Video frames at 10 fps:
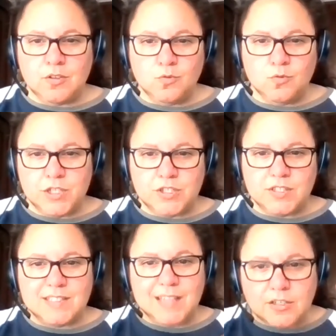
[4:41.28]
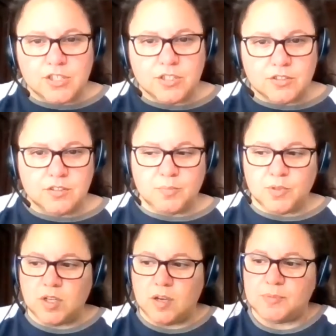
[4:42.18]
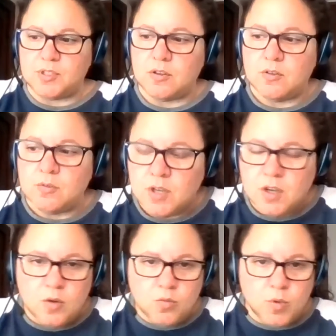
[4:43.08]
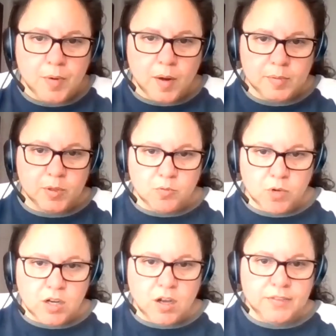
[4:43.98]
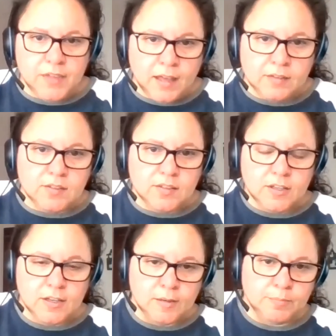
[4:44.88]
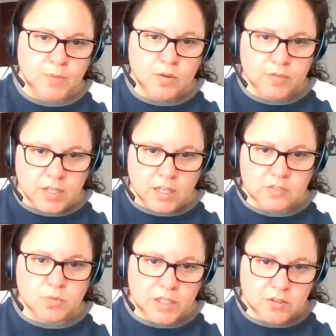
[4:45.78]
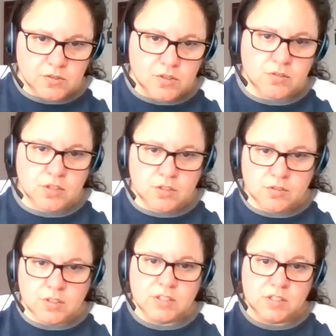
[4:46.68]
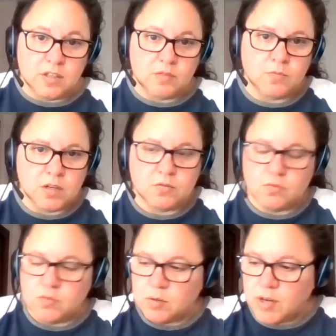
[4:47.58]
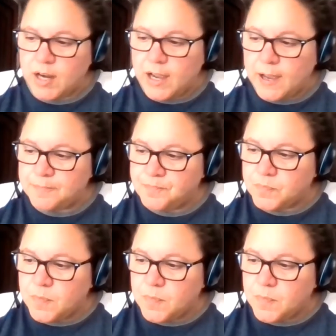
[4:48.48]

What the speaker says: known which sections to put up. So we'll probably work on that over the next week or so you could see where we're at.